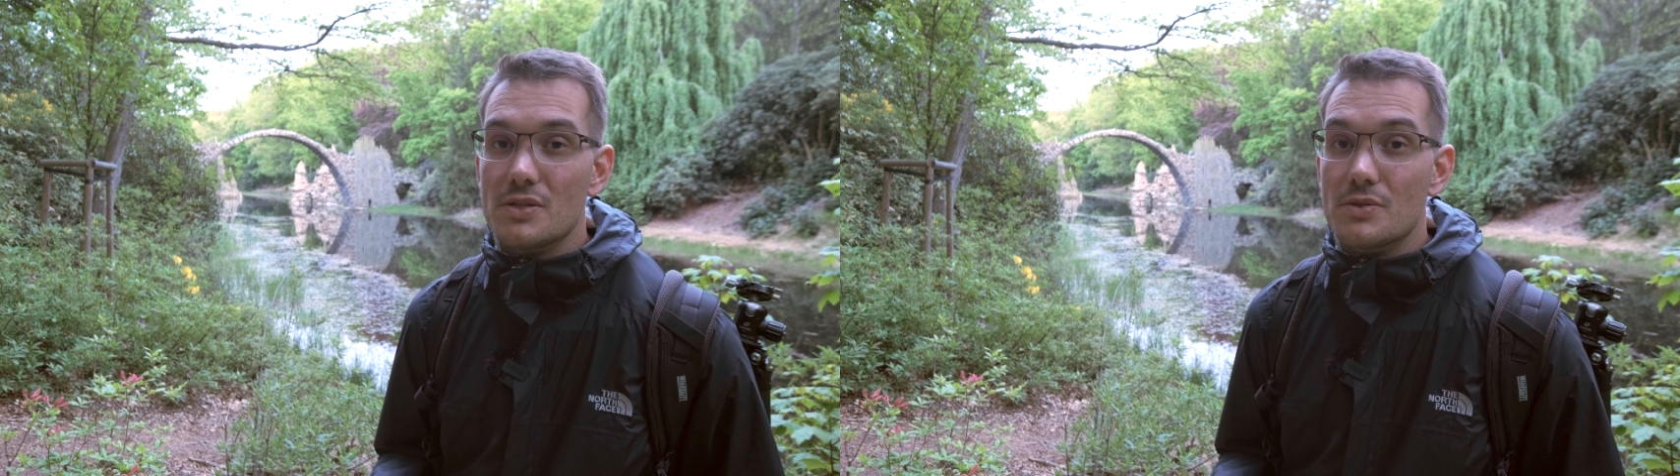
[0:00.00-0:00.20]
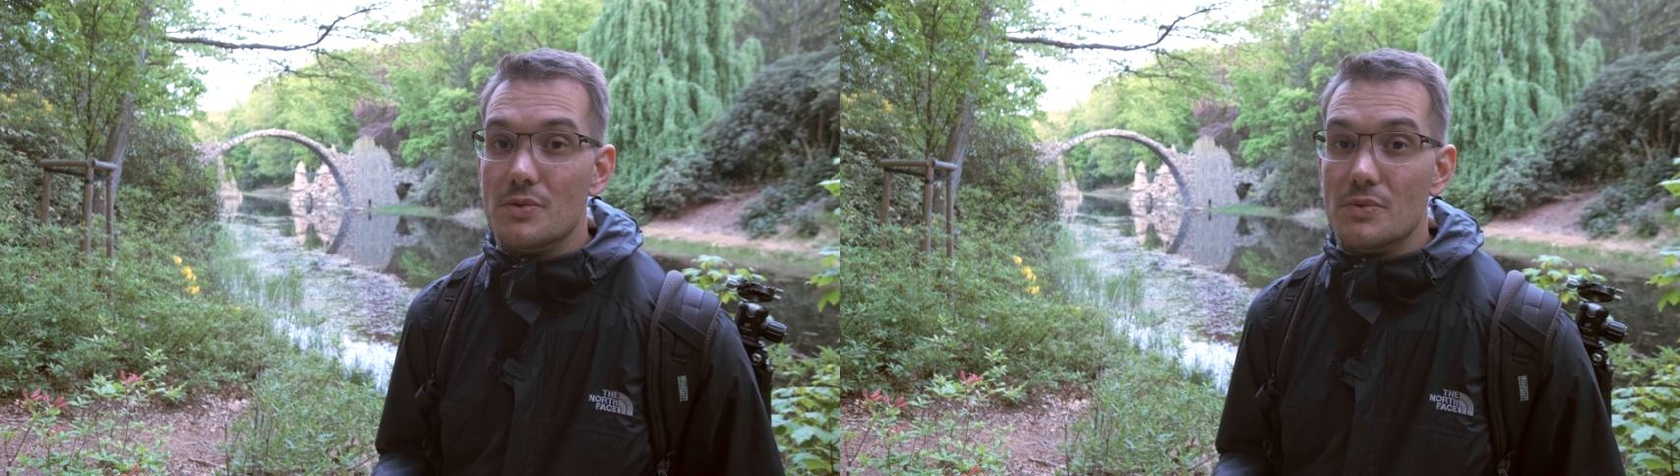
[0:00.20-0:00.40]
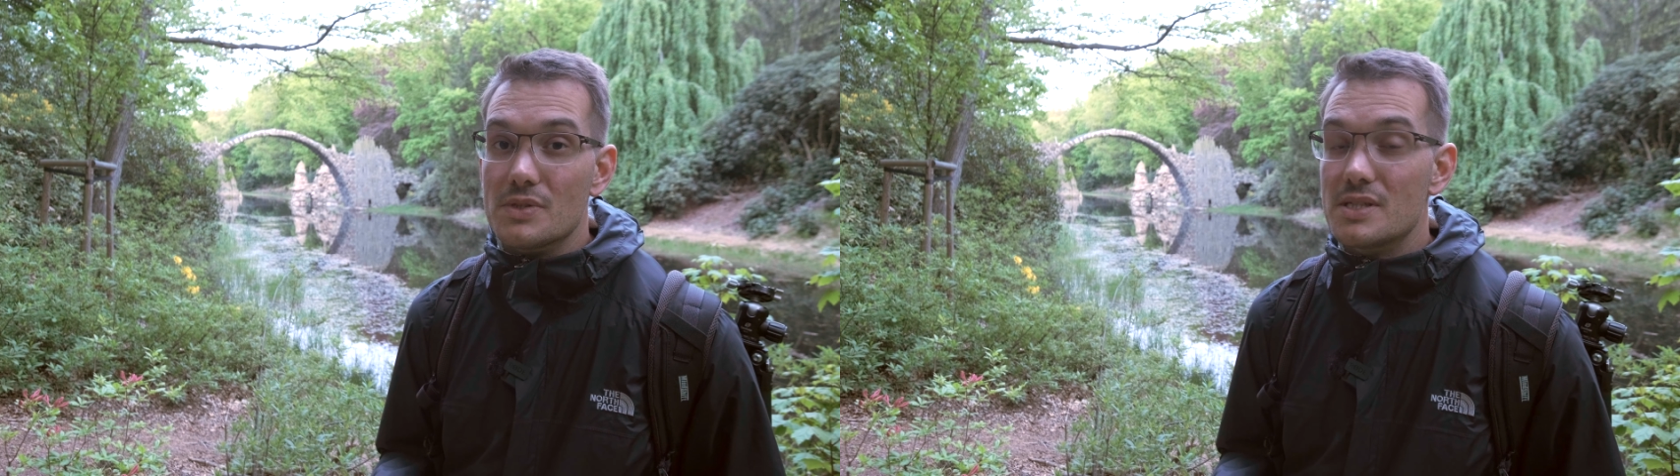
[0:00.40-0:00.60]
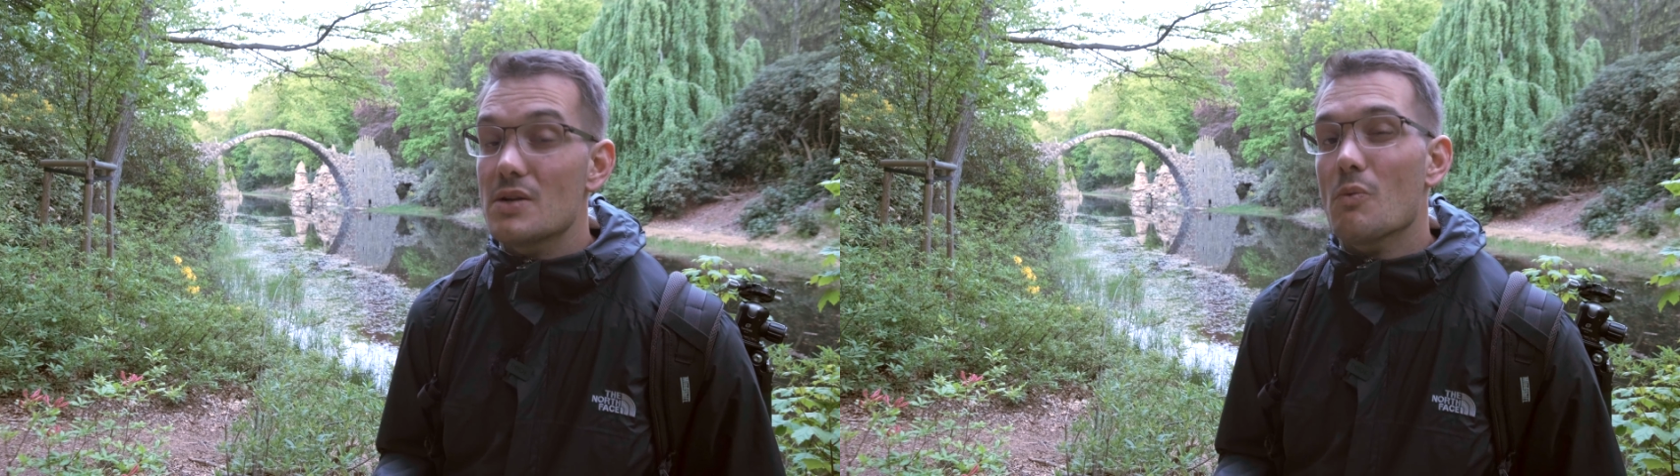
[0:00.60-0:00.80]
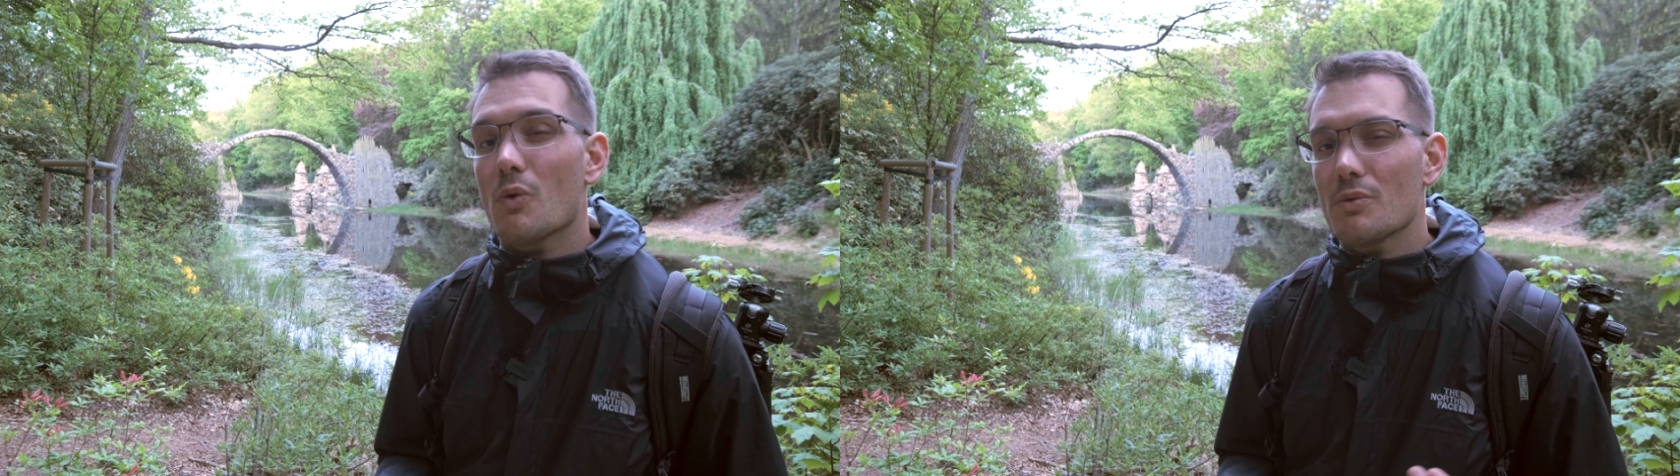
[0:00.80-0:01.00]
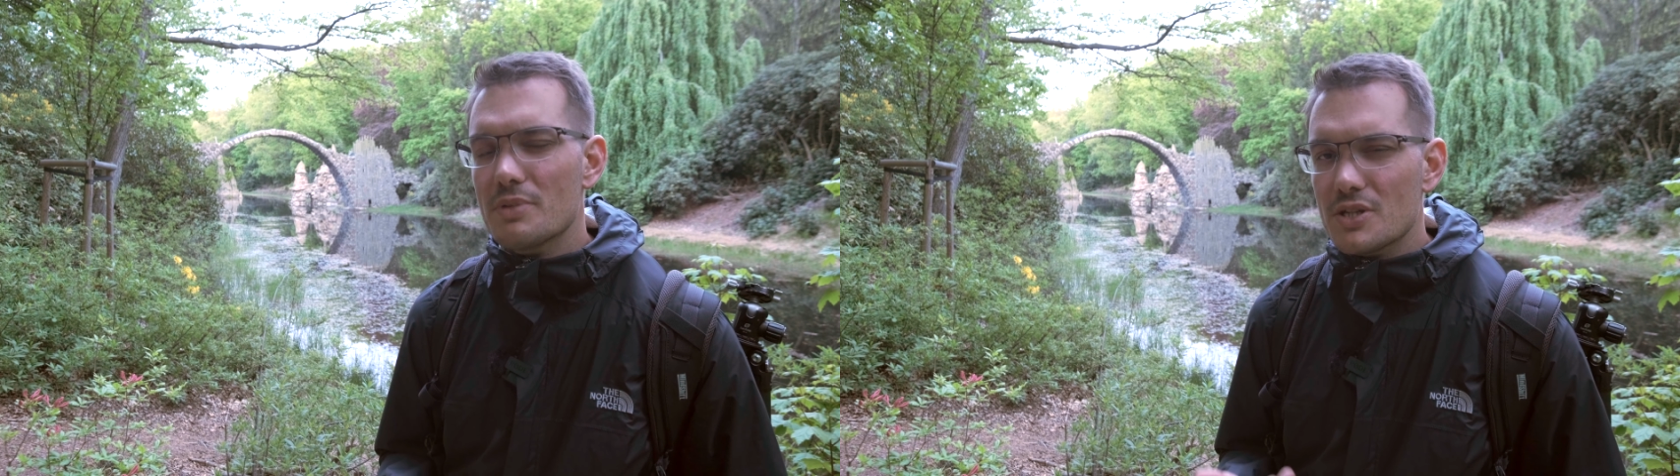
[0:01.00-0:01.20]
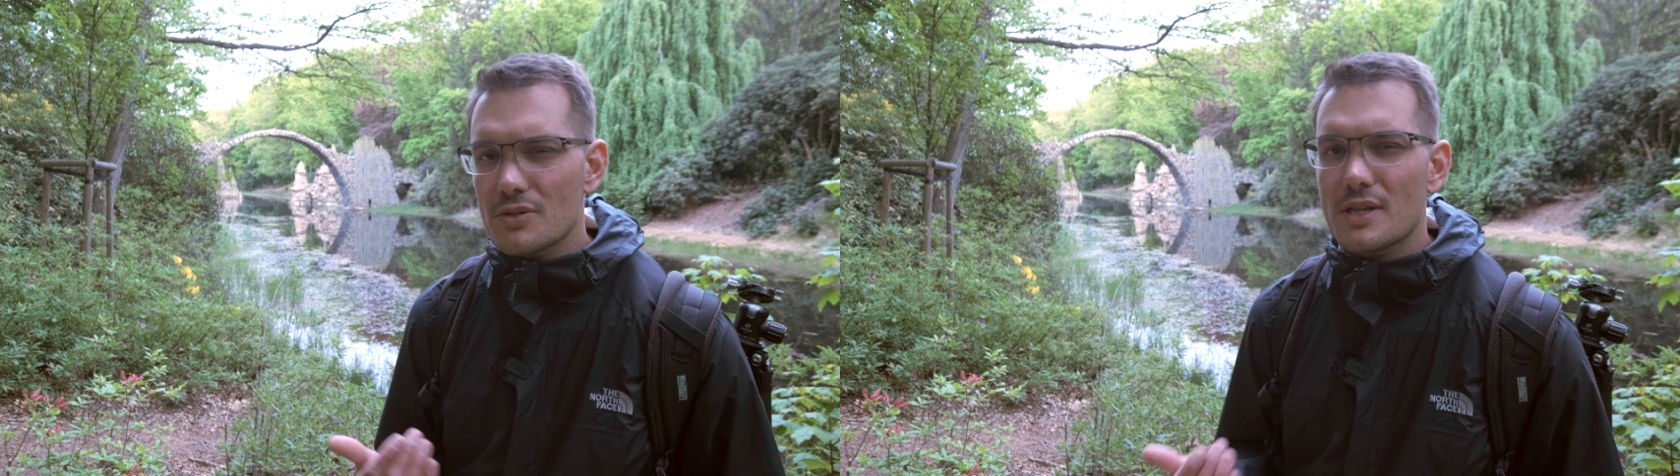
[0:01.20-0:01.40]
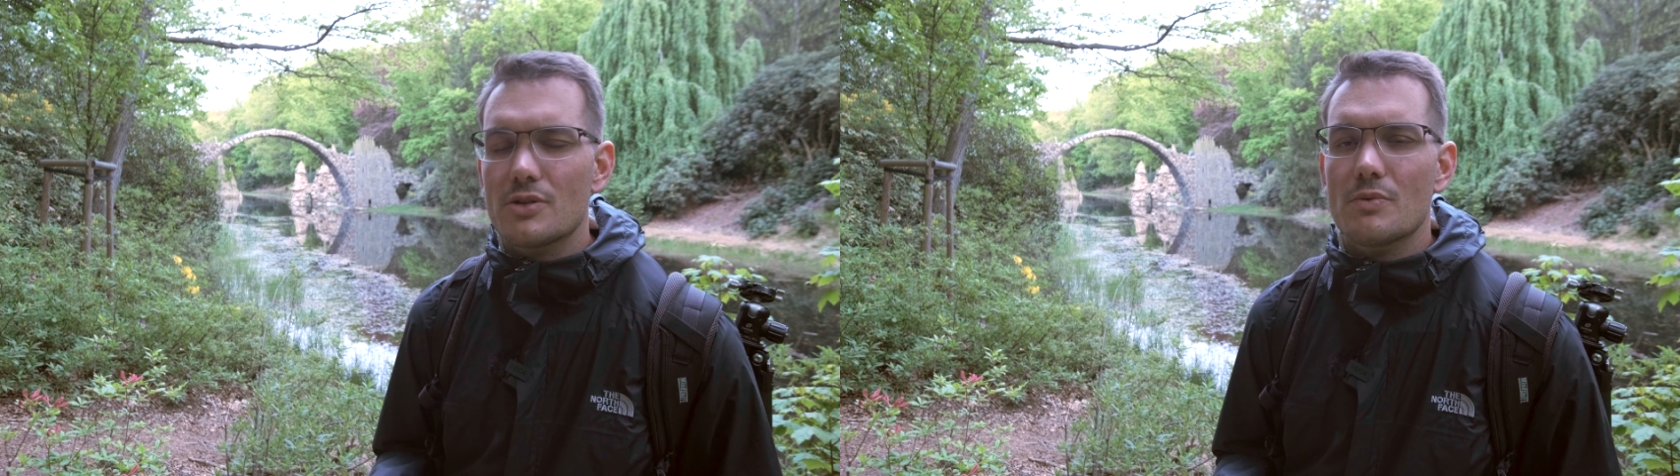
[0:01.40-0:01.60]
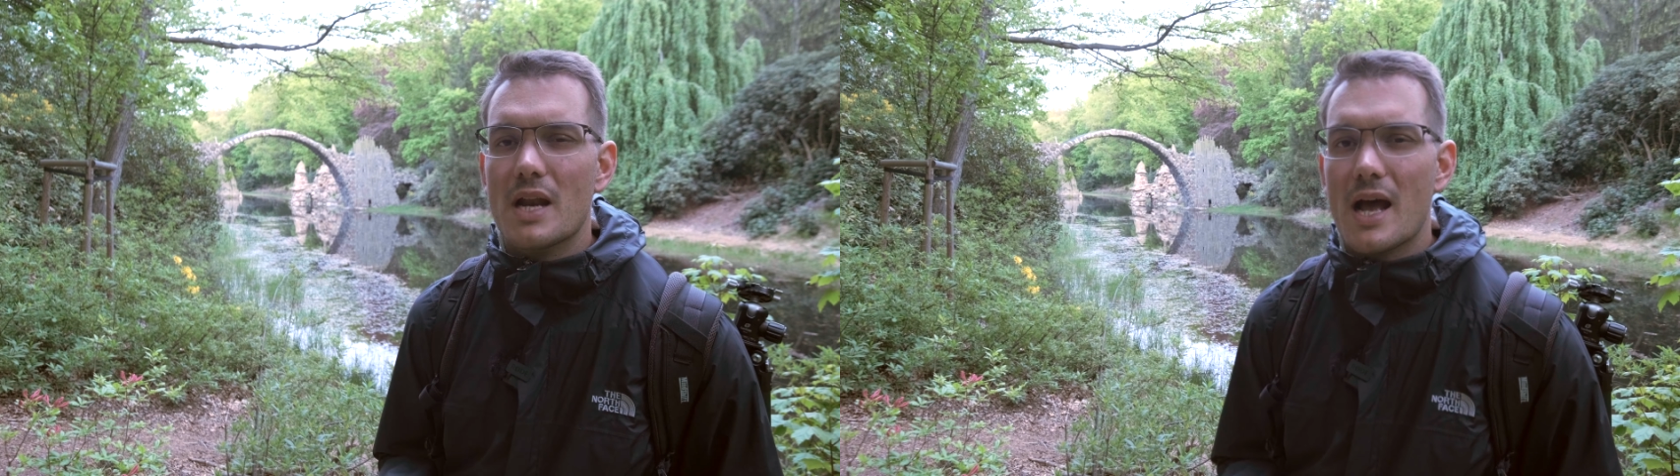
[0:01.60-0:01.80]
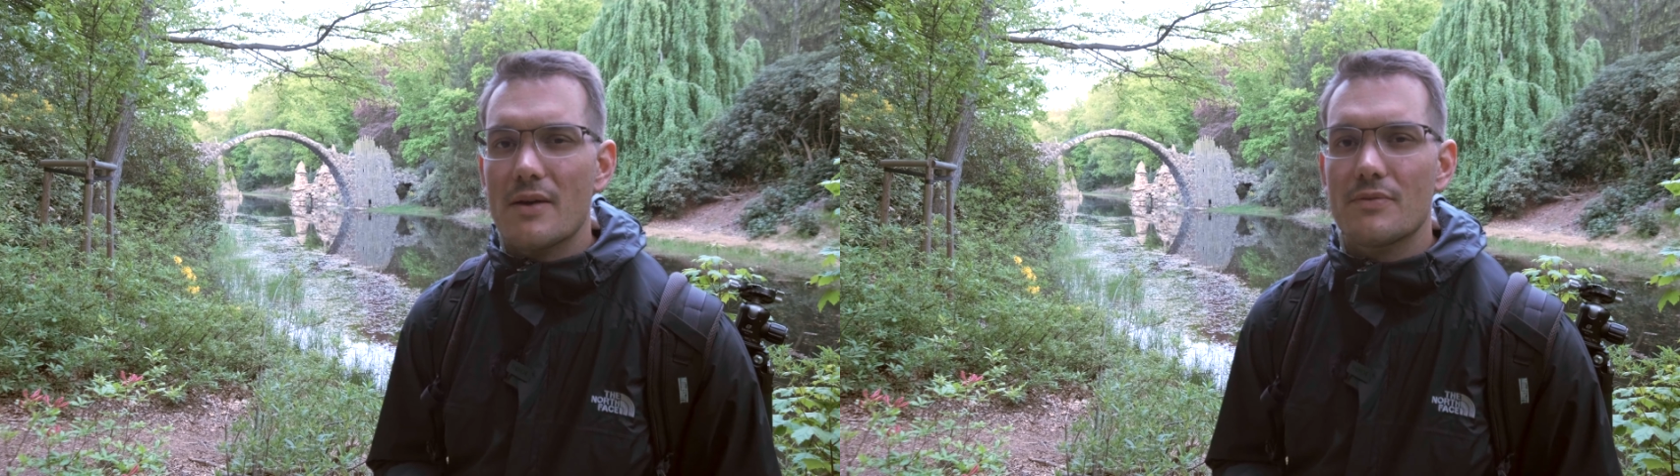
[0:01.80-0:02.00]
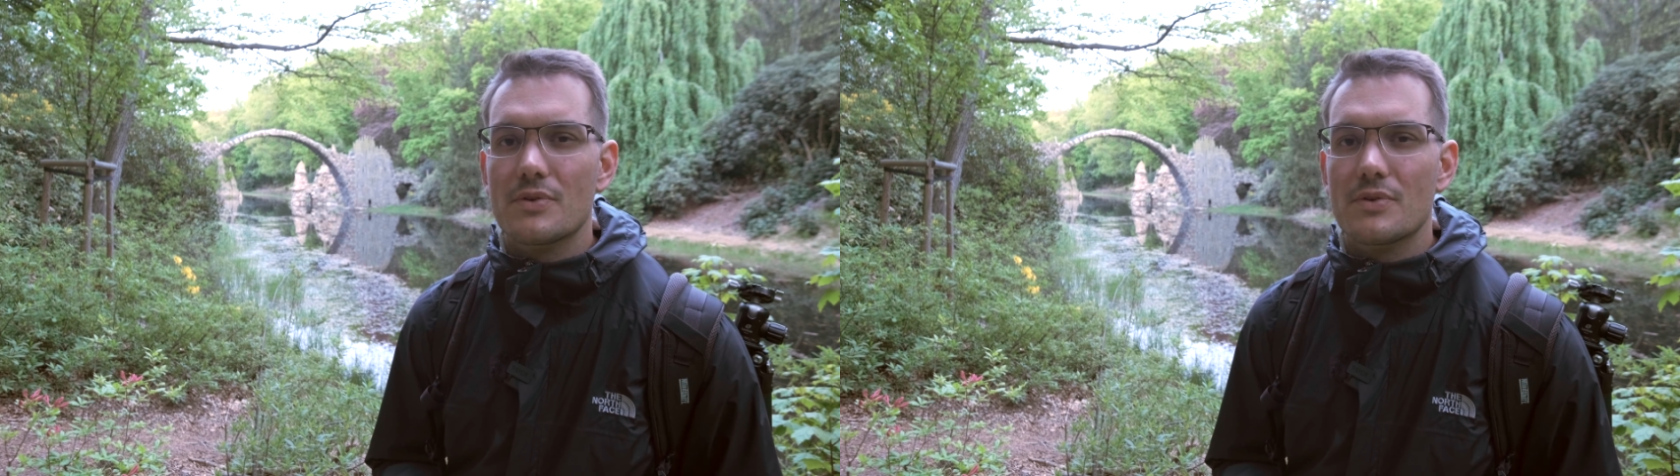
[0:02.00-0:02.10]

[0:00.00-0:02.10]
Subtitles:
you still won't be sure that you will have